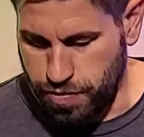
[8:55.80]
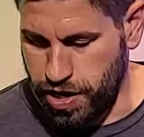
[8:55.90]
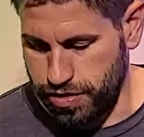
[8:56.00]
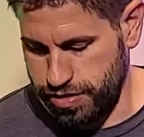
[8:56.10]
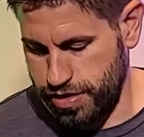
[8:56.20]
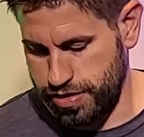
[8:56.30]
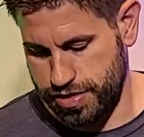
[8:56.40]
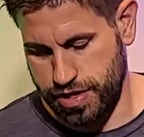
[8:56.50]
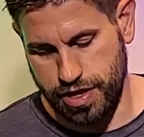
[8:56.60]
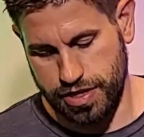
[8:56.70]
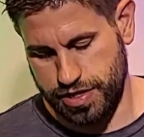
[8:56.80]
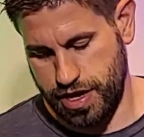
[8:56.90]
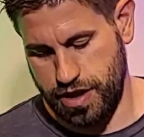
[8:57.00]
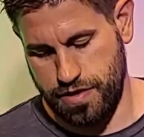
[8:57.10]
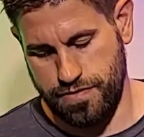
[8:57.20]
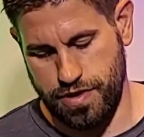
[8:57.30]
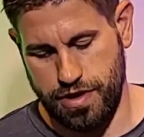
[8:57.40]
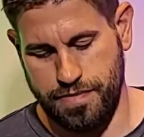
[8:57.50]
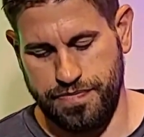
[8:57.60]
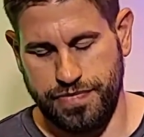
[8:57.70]
But this does have
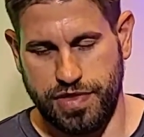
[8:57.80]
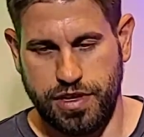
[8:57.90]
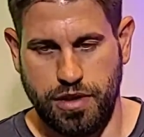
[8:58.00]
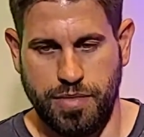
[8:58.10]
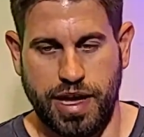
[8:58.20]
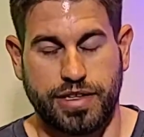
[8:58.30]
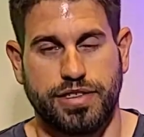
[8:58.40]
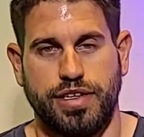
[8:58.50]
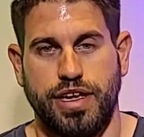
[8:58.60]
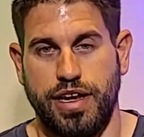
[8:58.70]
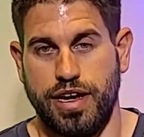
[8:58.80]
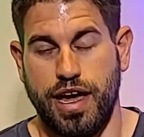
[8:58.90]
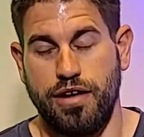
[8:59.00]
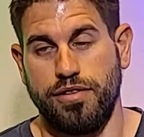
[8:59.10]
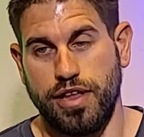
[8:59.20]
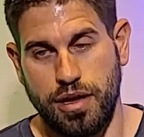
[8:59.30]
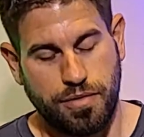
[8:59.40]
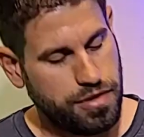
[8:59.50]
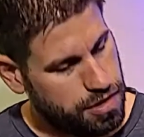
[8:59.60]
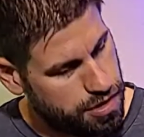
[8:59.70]
DMX in and out
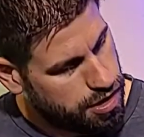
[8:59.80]
labeled.